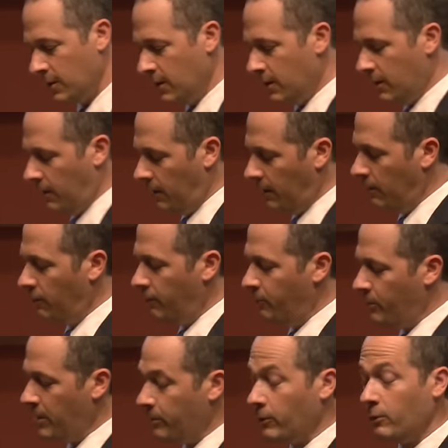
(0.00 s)
of
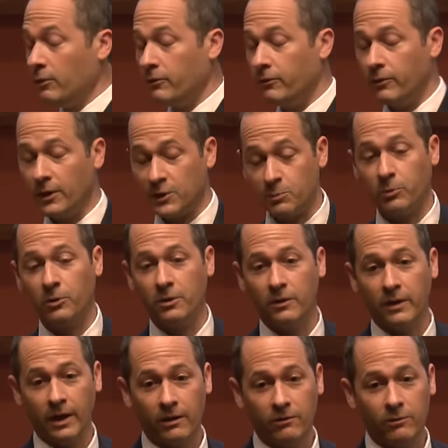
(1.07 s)
people who have exploited
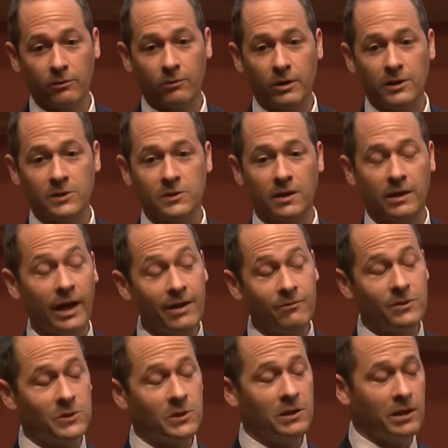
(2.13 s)
that to a great extent. I haven't
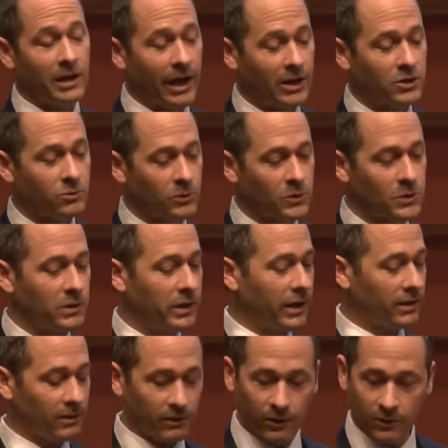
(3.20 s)
seen an actual like
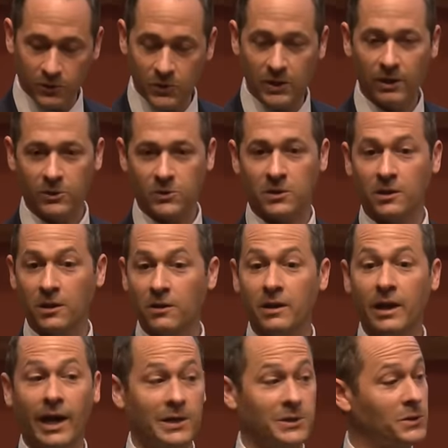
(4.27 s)
large-scale study that
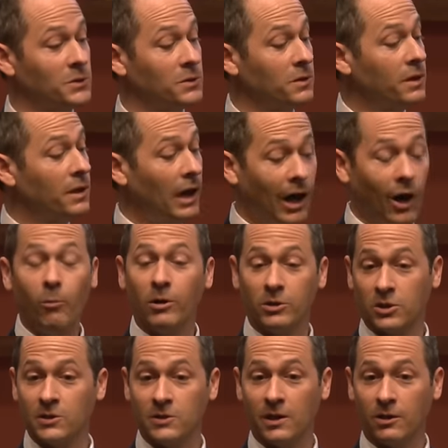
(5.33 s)
asks how much
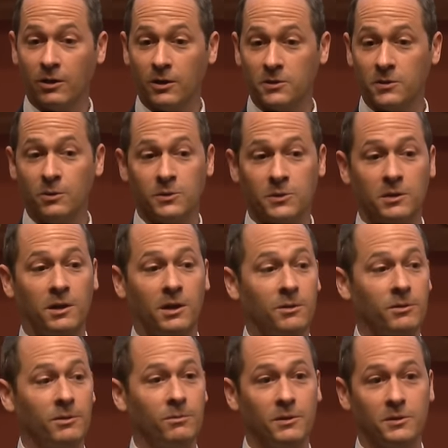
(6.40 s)
has that cost the U S economy,
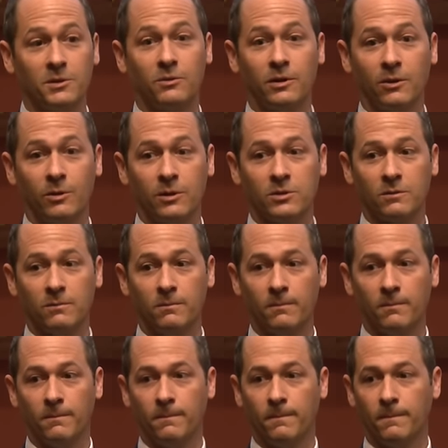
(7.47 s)
but it's a great question.
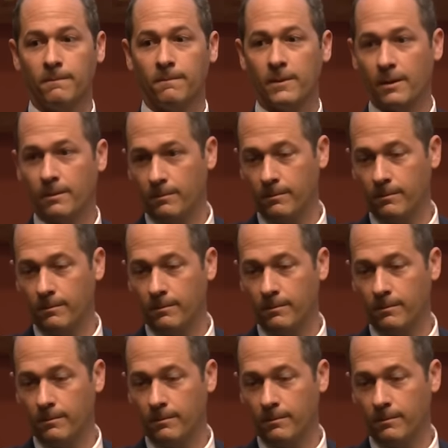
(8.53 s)
Yep.